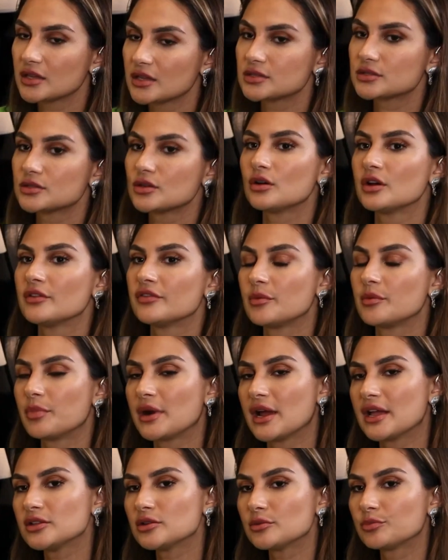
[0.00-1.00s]
Yeah, so if
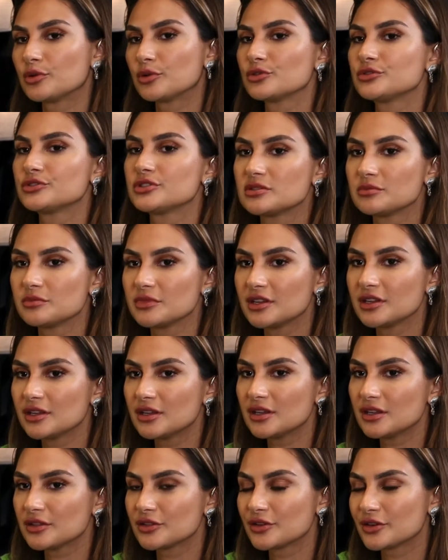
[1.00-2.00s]
a brand approaches
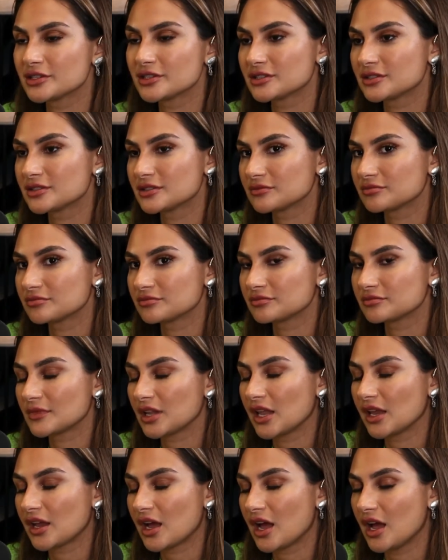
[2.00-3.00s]
me, there's
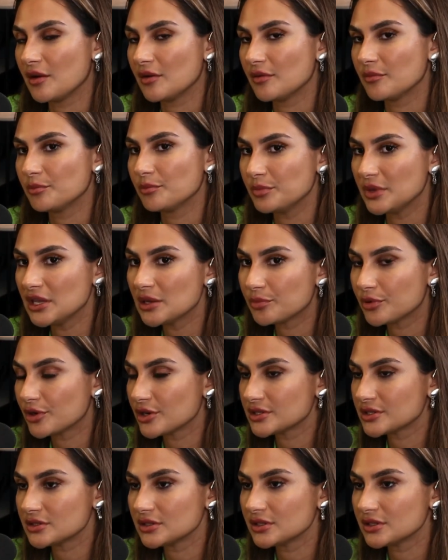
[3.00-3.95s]
like, me